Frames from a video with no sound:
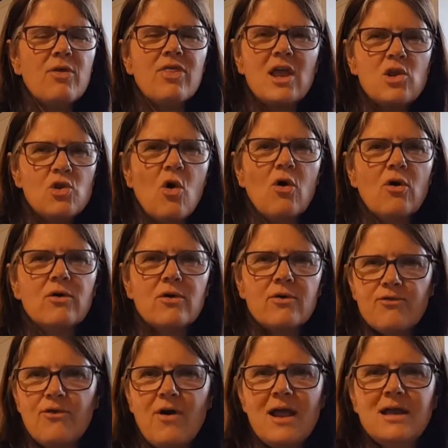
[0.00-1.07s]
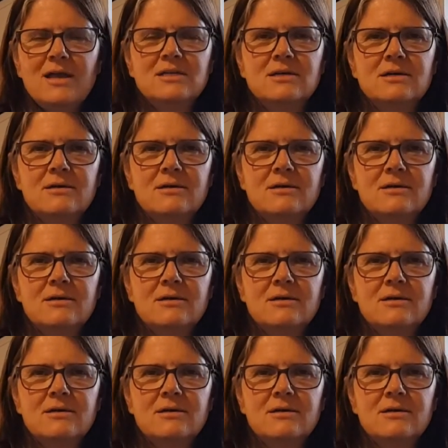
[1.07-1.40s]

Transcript: they not afraid?